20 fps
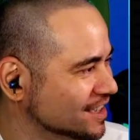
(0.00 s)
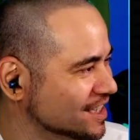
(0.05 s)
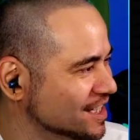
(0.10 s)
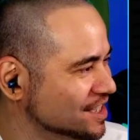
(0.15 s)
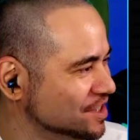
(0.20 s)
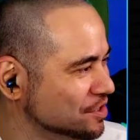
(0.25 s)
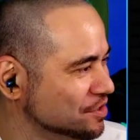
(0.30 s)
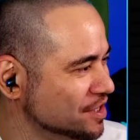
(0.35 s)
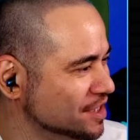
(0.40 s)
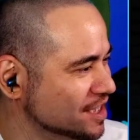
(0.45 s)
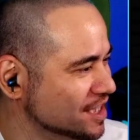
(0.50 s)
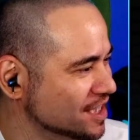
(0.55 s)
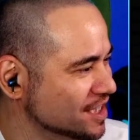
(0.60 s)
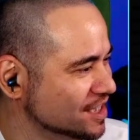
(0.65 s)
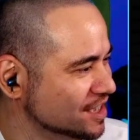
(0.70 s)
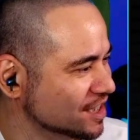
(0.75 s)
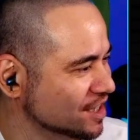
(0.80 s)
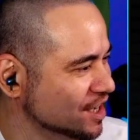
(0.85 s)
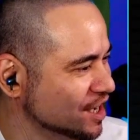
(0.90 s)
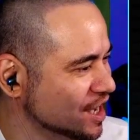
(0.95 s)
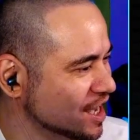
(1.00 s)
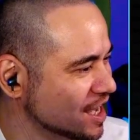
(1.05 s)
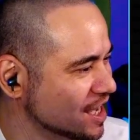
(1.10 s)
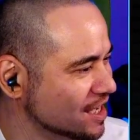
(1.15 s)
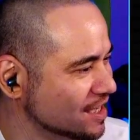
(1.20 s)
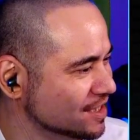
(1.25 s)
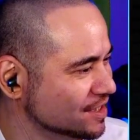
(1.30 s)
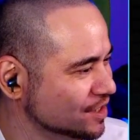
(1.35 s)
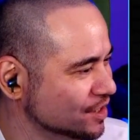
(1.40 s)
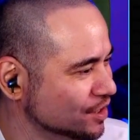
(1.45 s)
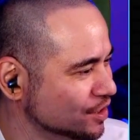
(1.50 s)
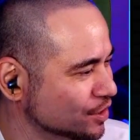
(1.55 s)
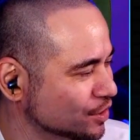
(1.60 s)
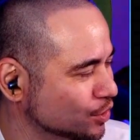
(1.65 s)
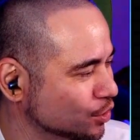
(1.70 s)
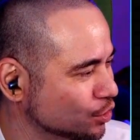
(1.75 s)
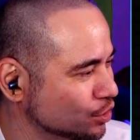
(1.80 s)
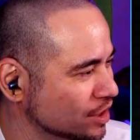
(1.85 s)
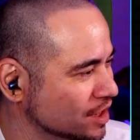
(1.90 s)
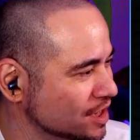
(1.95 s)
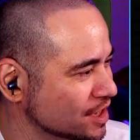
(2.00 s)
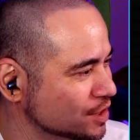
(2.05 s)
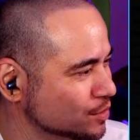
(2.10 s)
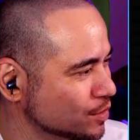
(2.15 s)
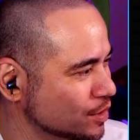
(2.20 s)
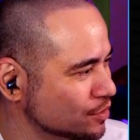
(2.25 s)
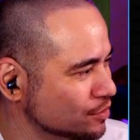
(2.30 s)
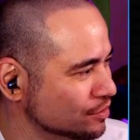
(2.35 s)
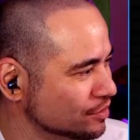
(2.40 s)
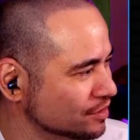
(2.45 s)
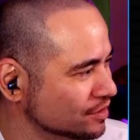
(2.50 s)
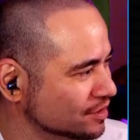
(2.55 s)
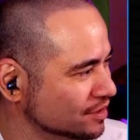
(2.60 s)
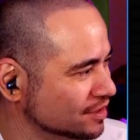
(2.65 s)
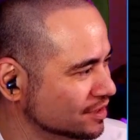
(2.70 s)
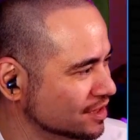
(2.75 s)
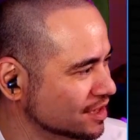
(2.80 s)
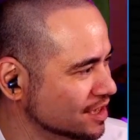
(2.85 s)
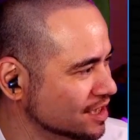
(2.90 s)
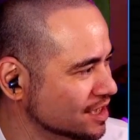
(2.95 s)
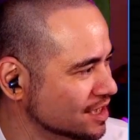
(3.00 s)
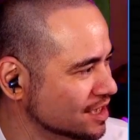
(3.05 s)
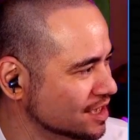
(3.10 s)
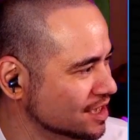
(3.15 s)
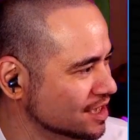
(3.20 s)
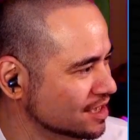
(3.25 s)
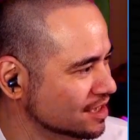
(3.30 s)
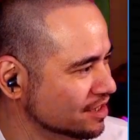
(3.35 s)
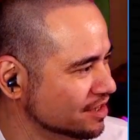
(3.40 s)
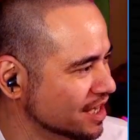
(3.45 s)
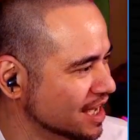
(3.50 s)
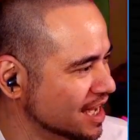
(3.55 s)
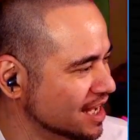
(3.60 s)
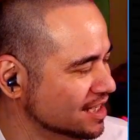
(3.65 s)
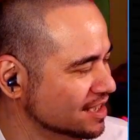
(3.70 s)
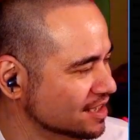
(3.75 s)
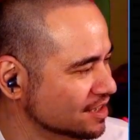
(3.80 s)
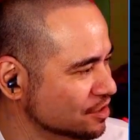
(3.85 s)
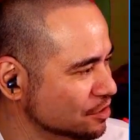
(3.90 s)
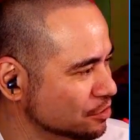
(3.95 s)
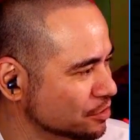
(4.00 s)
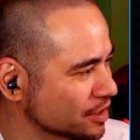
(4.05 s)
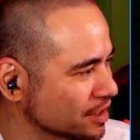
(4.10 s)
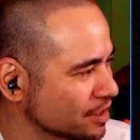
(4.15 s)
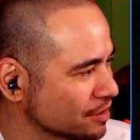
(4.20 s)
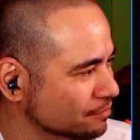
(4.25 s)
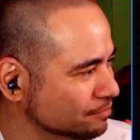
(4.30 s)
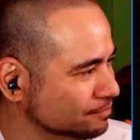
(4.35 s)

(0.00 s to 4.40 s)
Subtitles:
So this is his gauntlet as well. His other hand holding up.